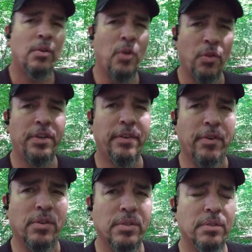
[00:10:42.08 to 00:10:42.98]
Know the
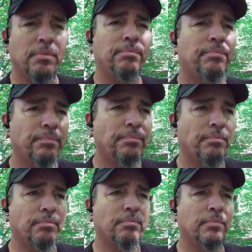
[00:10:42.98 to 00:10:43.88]
difference
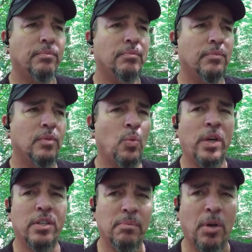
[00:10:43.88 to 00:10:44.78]

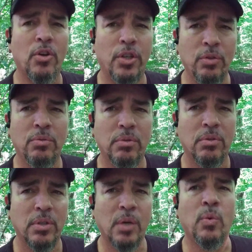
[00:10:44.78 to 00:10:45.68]
when it's about you
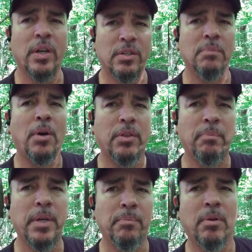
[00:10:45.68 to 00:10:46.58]
and when it's about the
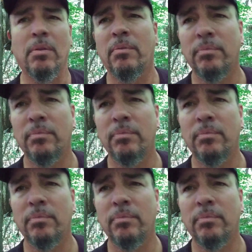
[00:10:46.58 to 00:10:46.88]
people.